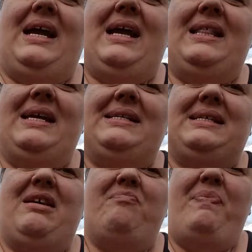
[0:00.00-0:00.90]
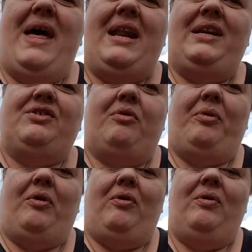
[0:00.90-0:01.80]
in this
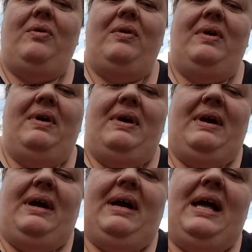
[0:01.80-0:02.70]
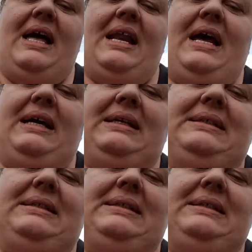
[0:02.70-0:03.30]
impenetrable kind of,